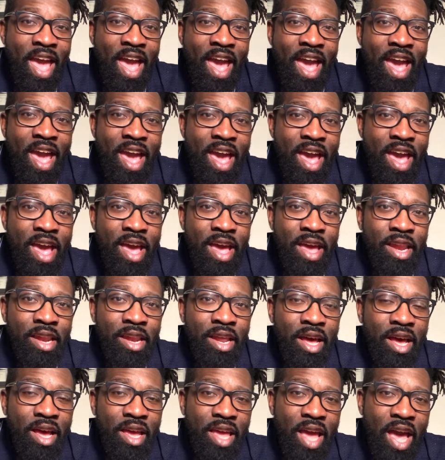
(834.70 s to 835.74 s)
And
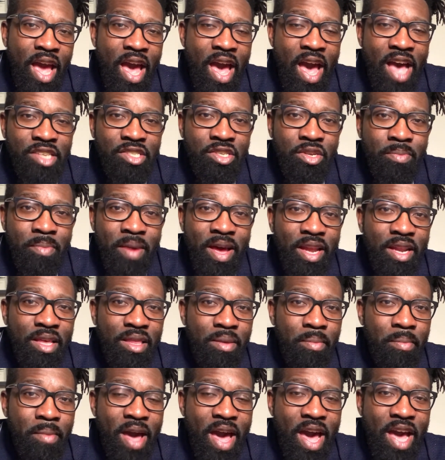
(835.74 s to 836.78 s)
Hazard man of
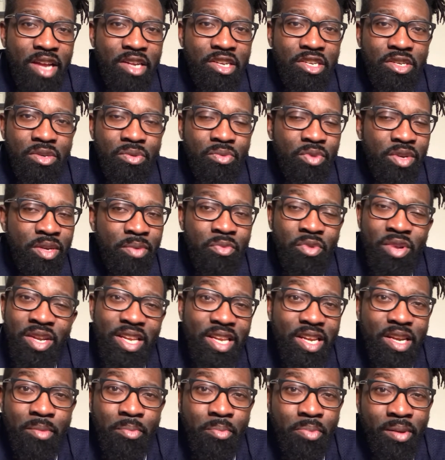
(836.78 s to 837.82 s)
the match. We
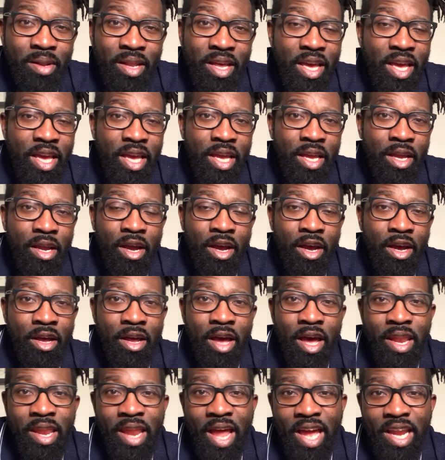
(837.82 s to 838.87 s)
really didn't play
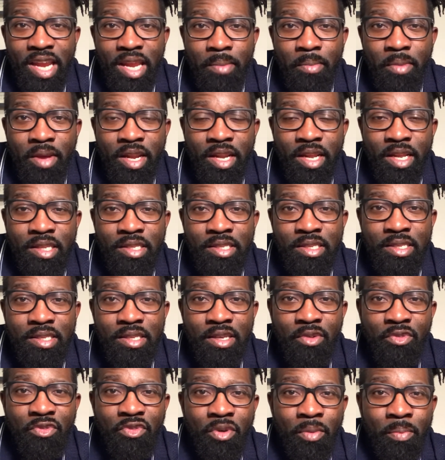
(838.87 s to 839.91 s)
a 90 minutes
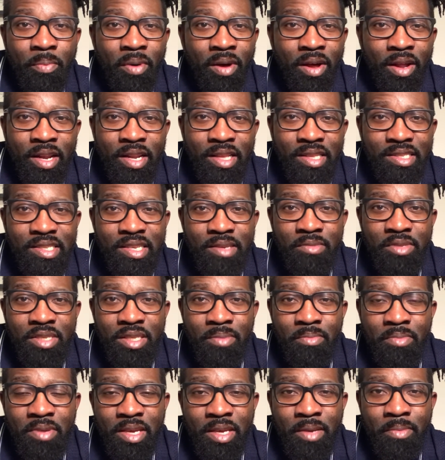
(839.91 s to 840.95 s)
of football, and it seems to
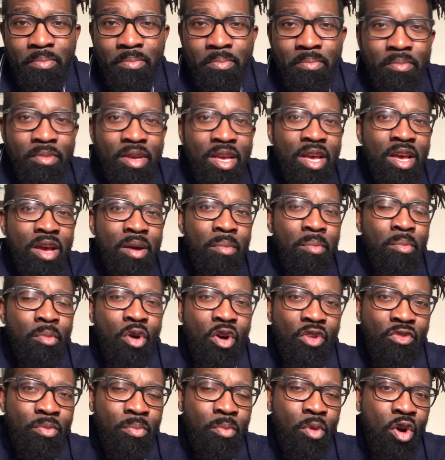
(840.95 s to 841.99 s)
be
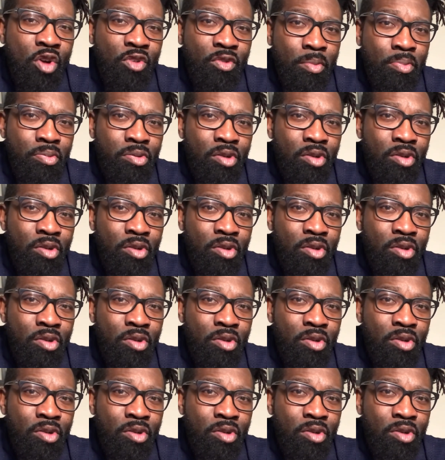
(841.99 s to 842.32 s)
more of a